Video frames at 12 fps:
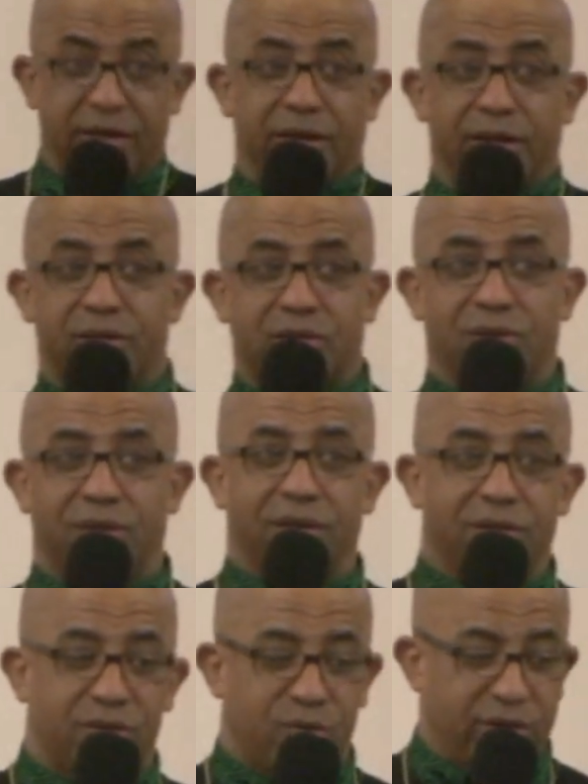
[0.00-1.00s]
Uh, so
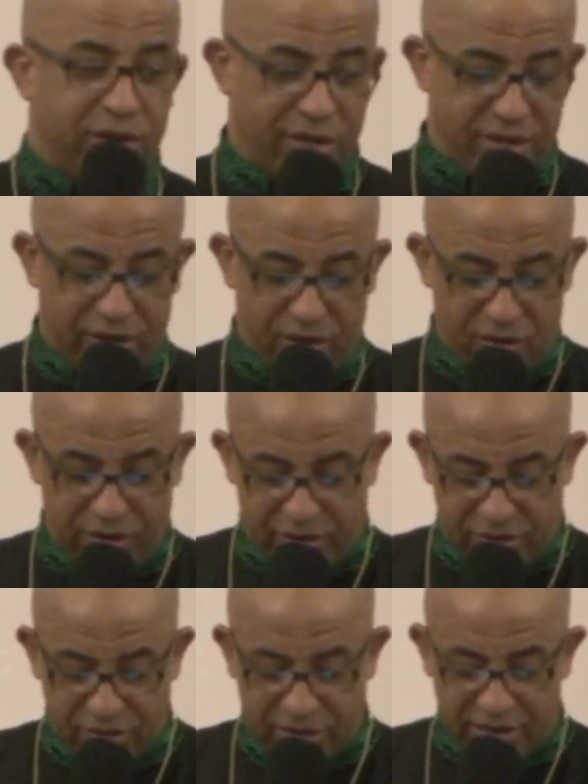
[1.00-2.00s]
here's where the Lord
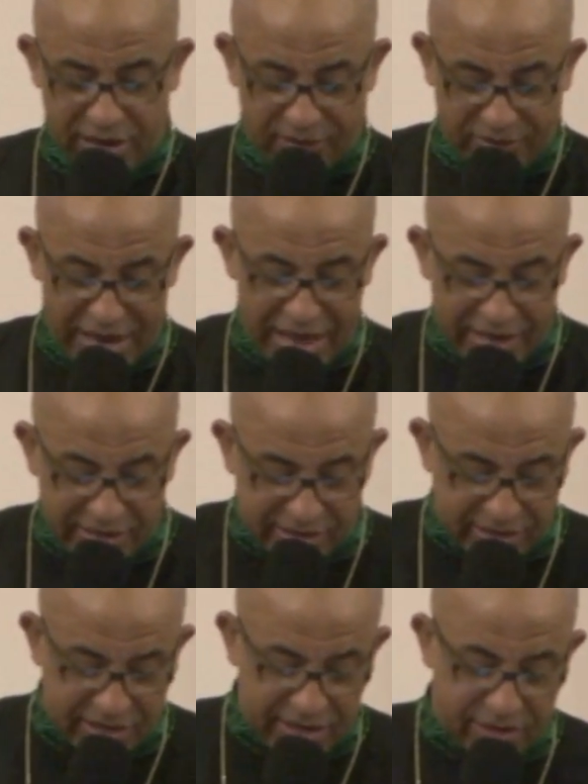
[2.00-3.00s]
took it after I
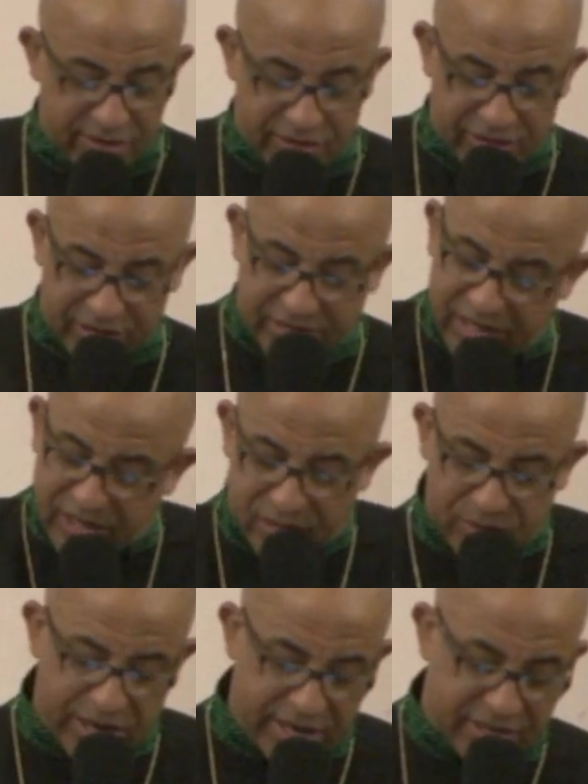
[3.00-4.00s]
declared just at
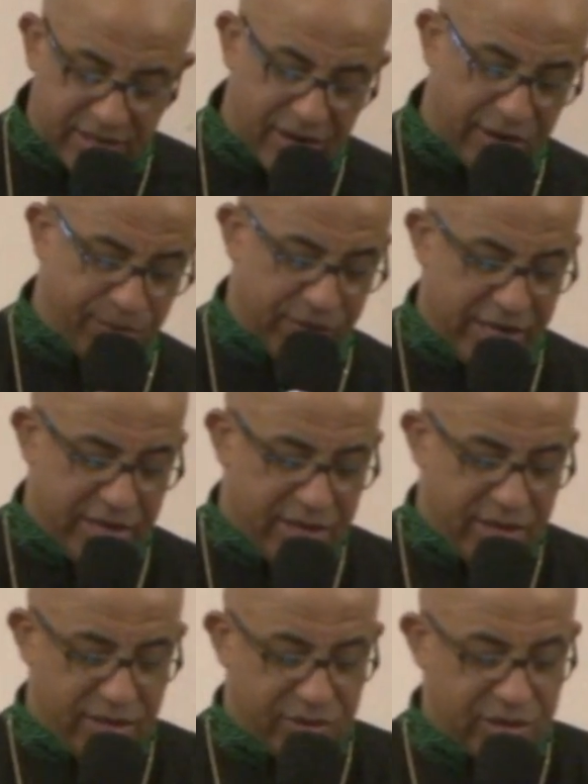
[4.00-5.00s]
the right time.
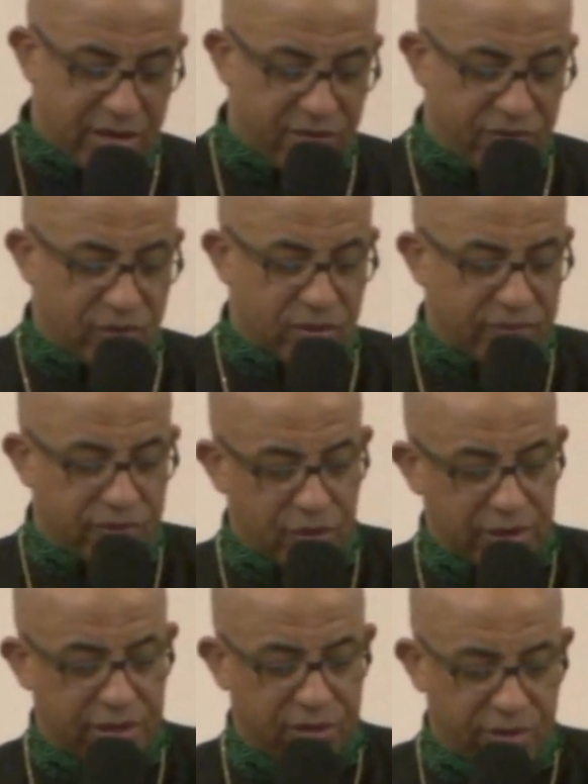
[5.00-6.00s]
In John 4
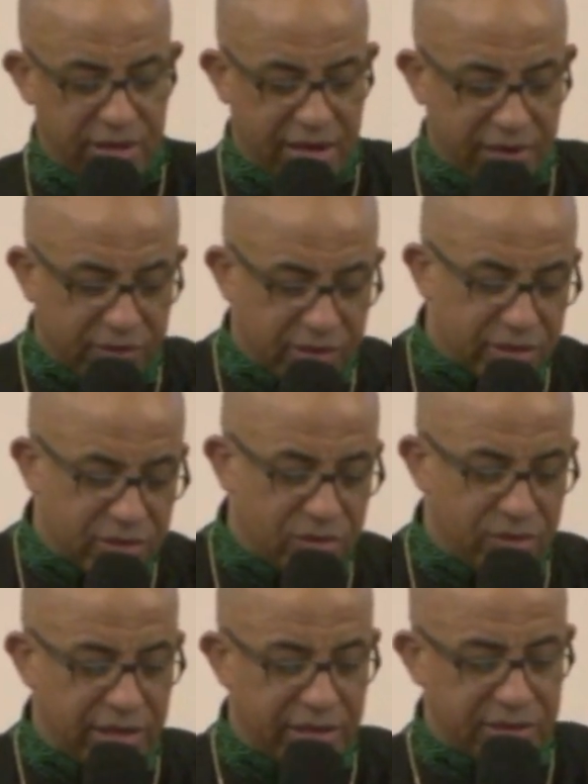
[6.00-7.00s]
43, after the
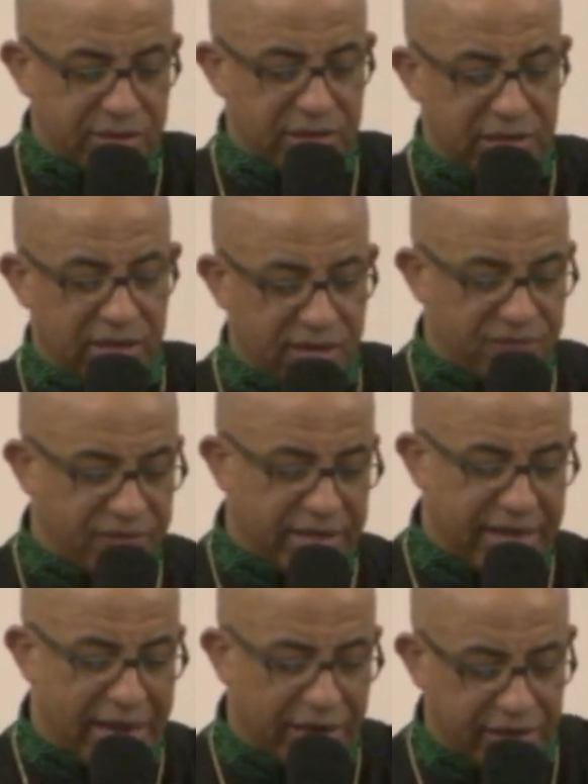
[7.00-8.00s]
two days he left for
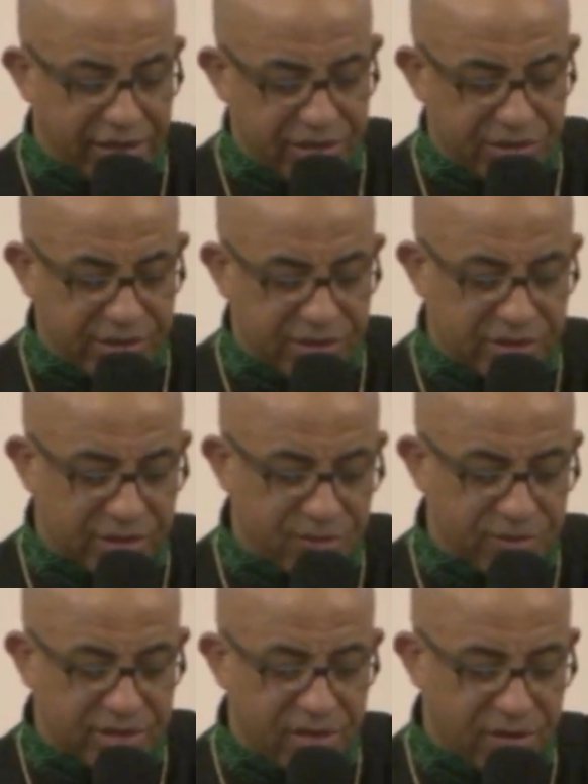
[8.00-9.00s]
Galilee, Jesus
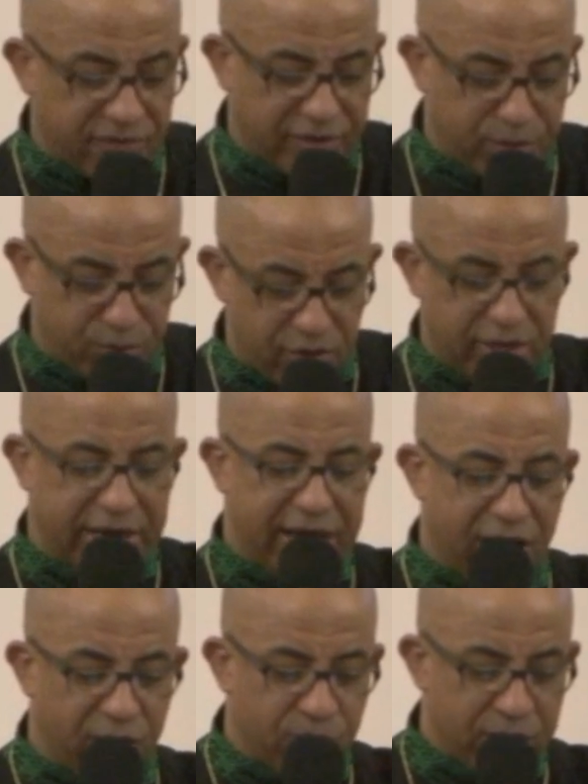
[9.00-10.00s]
himself had pointed
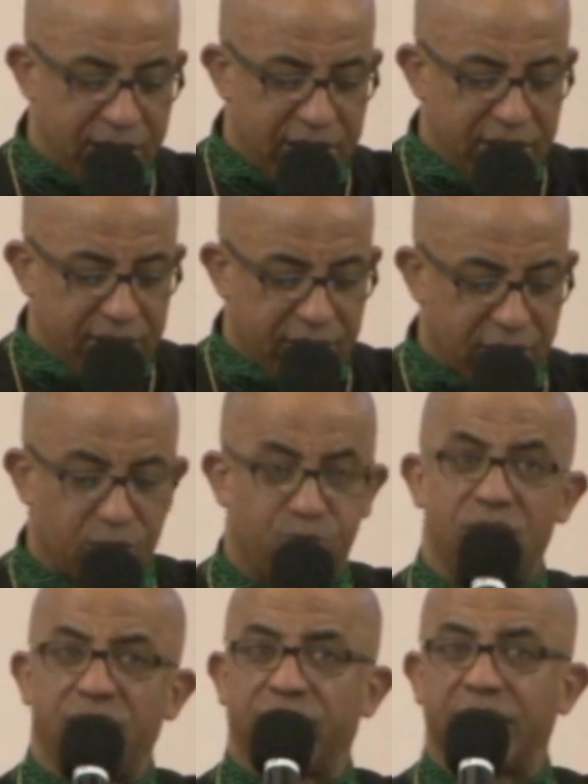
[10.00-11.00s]
out that a
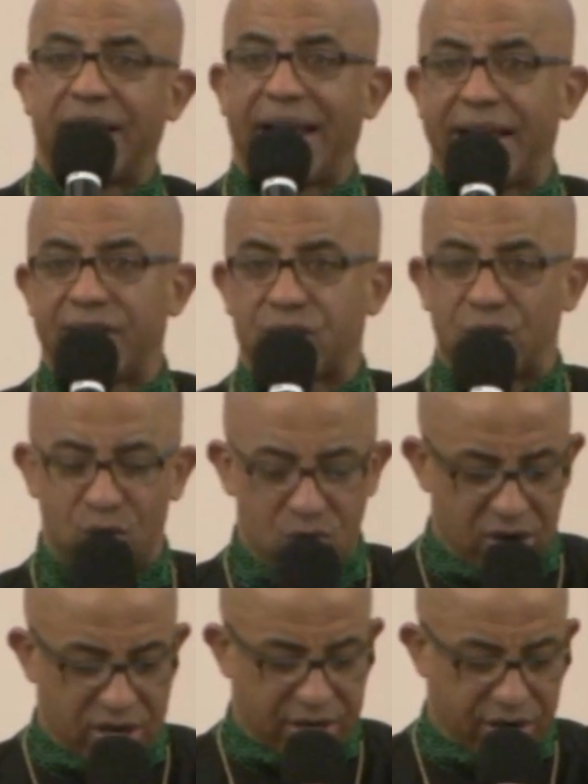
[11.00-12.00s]
prophet has
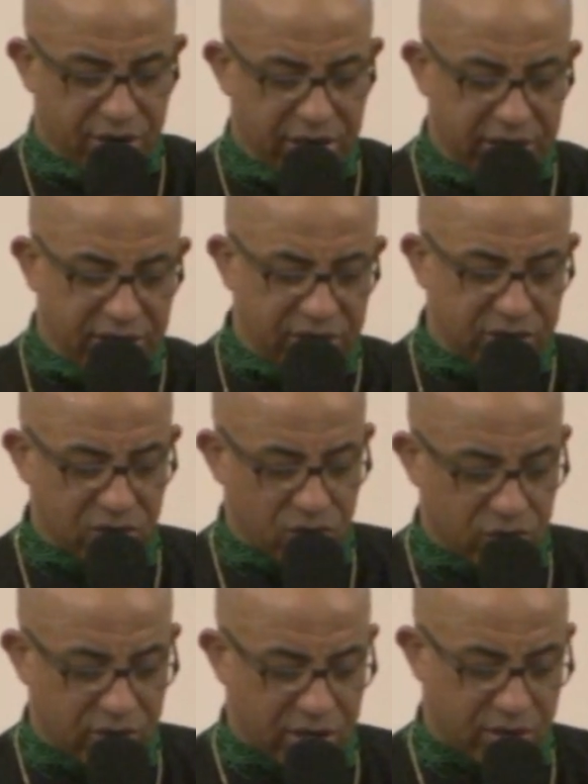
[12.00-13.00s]
no honor in his
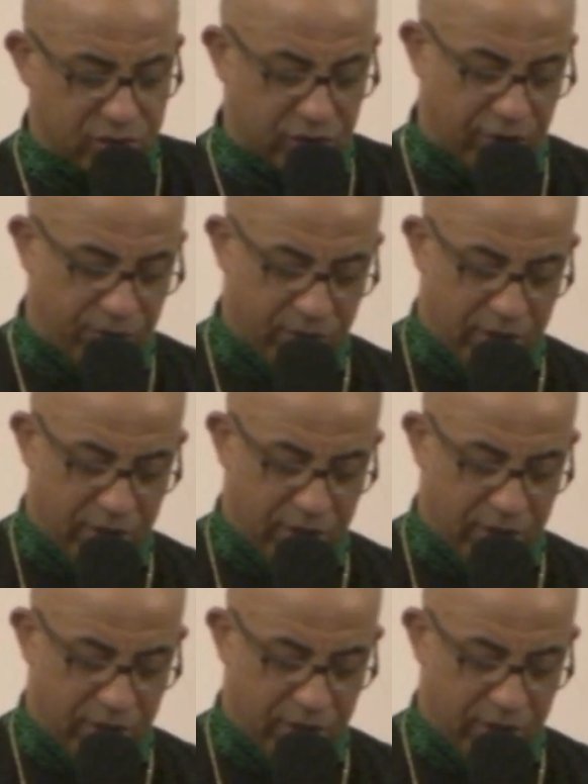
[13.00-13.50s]
own country.